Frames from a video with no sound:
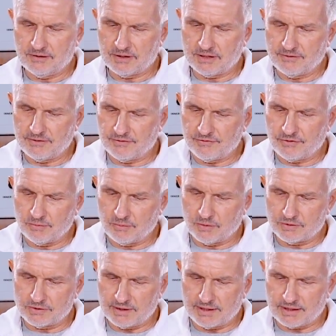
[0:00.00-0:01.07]
give it a few
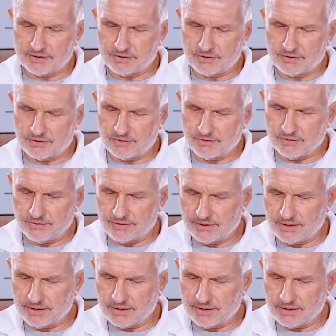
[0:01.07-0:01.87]
more extra turns.